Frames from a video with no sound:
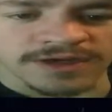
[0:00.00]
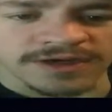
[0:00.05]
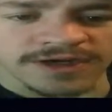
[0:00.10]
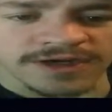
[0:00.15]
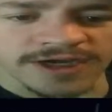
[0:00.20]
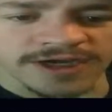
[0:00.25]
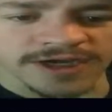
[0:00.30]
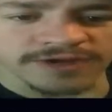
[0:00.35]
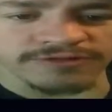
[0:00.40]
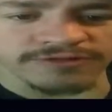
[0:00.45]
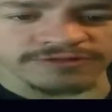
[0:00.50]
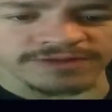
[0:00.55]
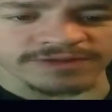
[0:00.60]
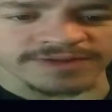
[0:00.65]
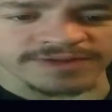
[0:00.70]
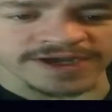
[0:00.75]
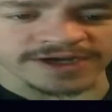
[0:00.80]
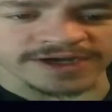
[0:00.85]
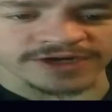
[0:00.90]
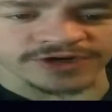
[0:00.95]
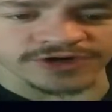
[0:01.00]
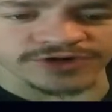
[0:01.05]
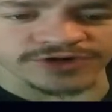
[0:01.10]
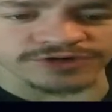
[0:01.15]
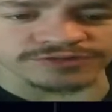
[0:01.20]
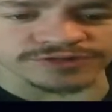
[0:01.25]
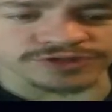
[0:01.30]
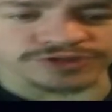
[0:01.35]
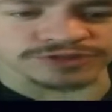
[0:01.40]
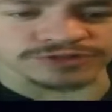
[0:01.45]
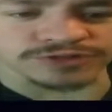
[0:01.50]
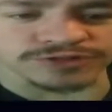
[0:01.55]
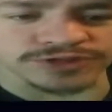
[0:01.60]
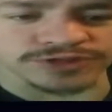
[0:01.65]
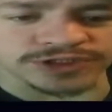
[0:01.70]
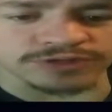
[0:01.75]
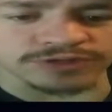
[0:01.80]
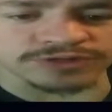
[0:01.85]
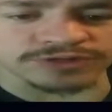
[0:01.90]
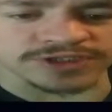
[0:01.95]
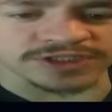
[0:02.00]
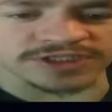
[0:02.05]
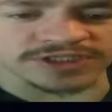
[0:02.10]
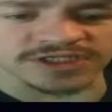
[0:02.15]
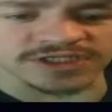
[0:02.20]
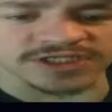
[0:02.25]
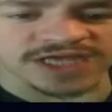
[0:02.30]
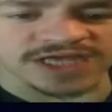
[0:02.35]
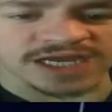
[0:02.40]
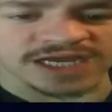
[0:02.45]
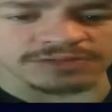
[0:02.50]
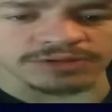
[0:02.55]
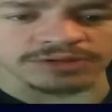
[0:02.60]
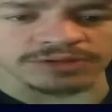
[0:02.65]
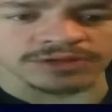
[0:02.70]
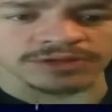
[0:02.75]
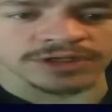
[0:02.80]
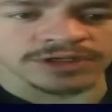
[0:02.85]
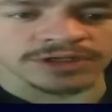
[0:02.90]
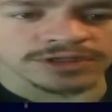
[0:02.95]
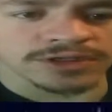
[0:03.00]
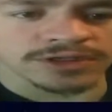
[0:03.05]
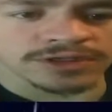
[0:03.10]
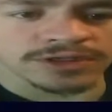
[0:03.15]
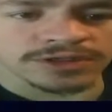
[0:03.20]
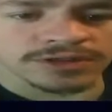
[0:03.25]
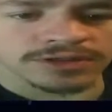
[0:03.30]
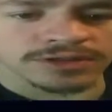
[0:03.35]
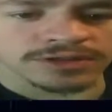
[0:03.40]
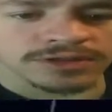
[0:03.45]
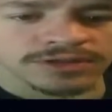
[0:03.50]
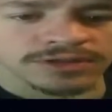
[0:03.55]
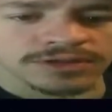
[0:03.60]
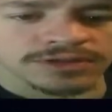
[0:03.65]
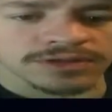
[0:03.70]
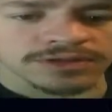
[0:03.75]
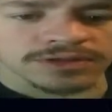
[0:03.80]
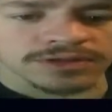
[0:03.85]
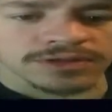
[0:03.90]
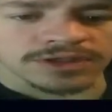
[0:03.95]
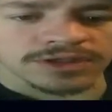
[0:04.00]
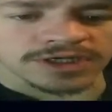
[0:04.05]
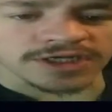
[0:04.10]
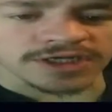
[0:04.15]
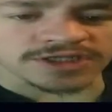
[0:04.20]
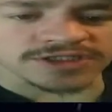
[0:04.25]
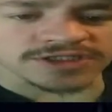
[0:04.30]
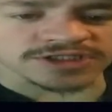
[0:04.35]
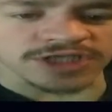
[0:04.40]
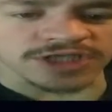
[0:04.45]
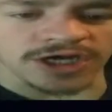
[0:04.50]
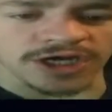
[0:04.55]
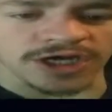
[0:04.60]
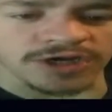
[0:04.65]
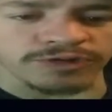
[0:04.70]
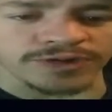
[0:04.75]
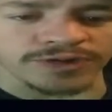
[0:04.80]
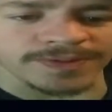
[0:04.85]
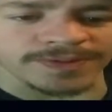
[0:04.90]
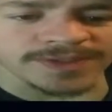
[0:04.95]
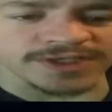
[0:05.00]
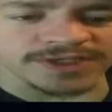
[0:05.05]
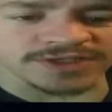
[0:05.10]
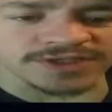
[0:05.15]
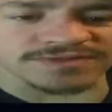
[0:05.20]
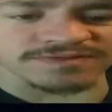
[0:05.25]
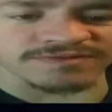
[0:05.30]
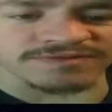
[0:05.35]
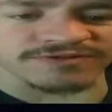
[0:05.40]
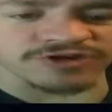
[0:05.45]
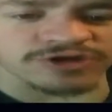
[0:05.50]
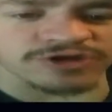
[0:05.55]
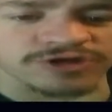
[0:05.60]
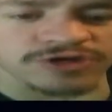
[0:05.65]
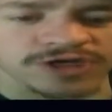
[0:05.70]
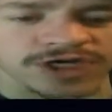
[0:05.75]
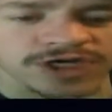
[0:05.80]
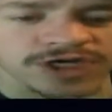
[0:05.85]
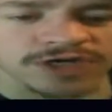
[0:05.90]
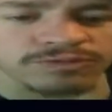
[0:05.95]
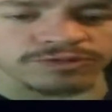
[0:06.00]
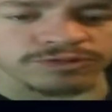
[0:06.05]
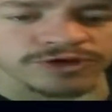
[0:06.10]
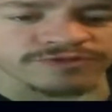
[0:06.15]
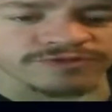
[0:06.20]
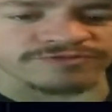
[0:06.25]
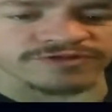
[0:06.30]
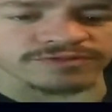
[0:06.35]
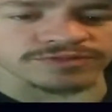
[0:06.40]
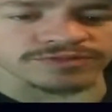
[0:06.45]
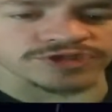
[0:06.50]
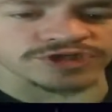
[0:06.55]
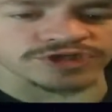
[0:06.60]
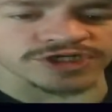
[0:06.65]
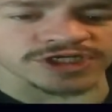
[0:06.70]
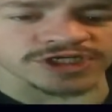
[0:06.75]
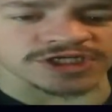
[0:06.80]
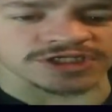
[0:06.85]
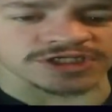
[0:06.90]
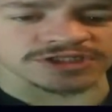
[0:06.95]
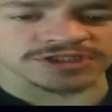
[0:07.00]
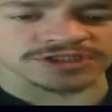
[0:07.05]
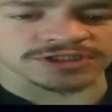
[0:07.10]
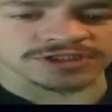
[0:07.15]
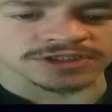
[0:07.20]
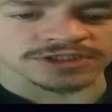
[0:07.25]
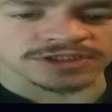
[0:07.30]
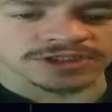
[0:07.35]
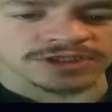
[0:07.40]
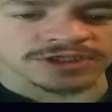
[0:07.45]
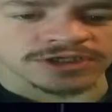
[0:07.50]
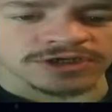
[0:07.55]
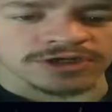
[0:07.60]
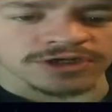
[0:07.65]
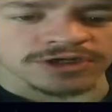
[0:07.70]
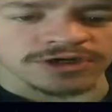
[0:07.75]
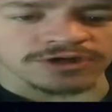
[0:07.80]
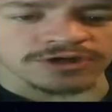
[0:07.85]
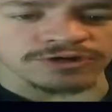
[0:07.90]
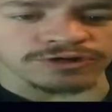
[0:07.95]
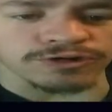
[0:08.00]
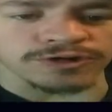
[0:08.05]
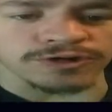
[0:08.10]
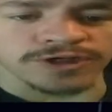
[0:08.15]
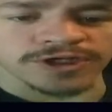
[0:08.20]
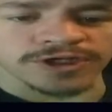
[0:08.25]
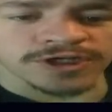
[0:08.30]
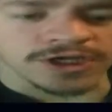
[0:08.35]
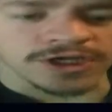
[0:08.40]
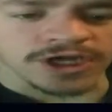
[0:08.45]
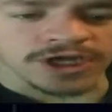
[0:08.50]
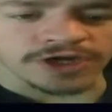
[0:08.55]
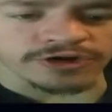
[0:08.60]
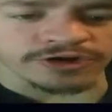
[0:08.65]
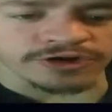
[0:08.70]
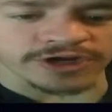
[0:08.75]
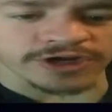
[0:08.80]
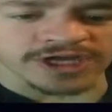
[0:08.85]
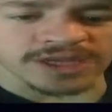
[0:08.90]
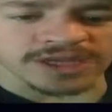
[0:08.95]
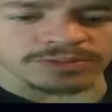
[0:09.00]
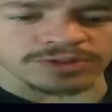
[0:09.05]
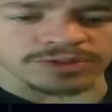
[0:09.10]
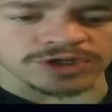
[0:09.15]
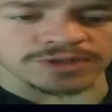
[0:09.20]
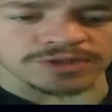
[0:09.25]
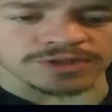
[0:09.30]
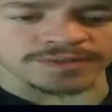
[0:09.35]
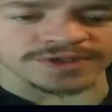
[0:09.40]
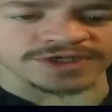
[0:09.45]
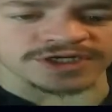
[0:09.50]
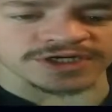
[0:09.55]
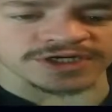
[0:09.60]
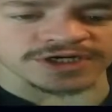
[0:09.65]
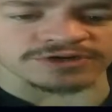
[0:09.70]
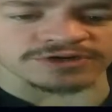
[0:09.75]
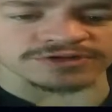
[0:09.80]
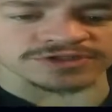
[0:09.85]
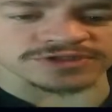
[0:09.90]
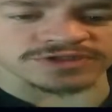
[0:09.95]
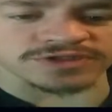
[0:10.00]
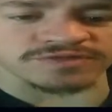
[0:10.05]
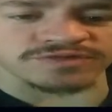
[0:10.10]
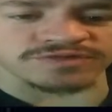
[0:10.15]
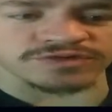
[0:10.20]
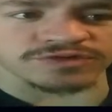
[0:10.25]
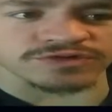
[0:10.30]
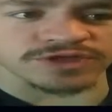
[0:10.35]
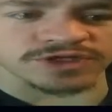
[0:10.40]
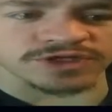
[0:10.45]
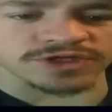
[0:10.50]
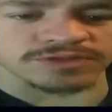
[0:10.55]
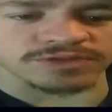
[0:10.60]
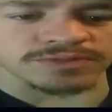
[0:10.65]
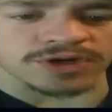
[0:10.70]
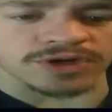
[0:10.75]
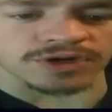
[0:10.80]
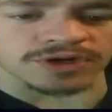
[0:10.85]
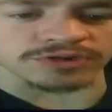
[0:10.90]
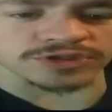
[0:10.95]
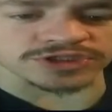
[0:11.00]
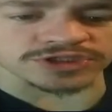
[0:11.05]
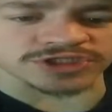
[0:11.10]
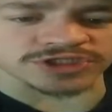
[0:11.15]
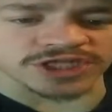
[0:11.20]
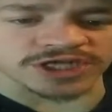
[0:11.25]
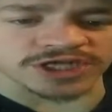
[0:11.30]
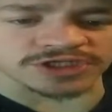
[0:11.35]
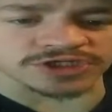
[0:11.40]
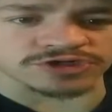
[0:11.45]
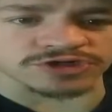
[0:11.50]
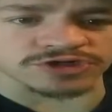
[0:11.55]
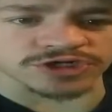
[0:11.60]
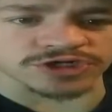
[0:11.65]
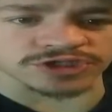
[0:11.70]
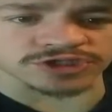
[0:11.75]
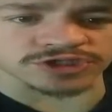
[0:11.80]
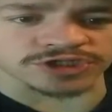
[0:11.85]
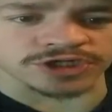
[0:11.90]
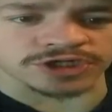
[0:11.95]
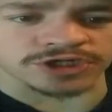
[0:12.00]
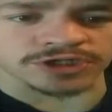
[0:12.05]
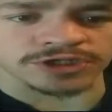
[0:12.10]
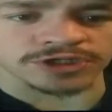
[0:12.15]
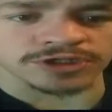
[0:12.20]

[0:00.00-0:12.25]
Now you can make your own tools using the table. A saw will be useful for you to cut wood from trees. Oh, and you can get more materials if you can demolish that structure.